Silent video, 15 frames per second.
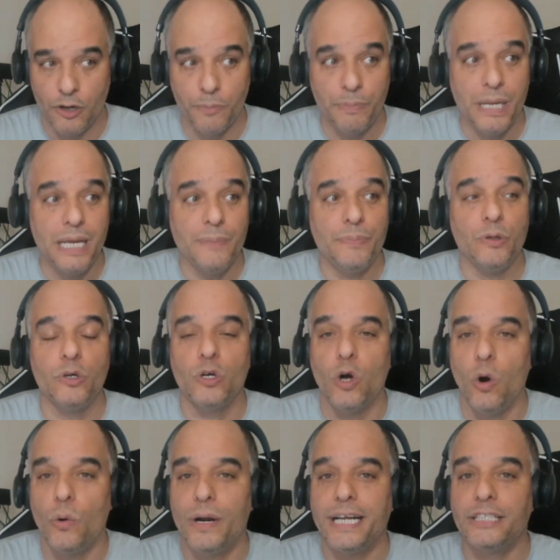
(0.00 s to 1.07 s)
People
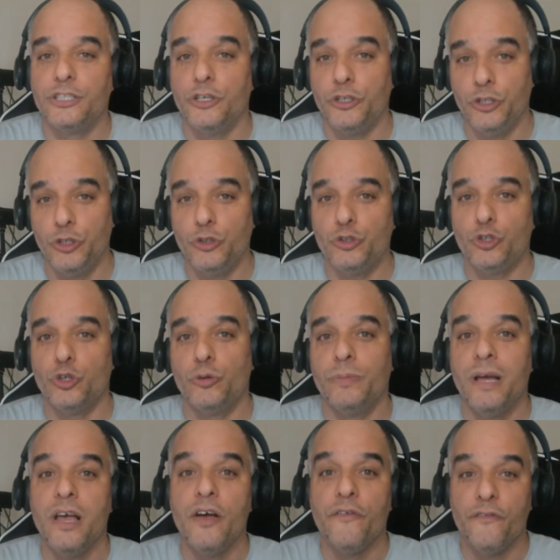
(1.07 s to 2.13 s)
going to YouTube
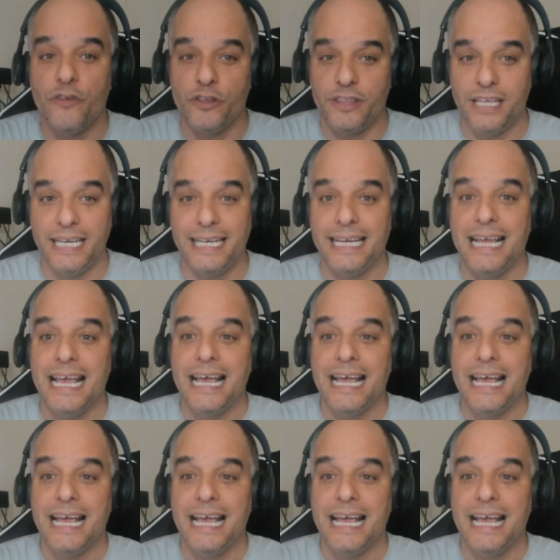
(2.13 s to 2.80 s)
for the,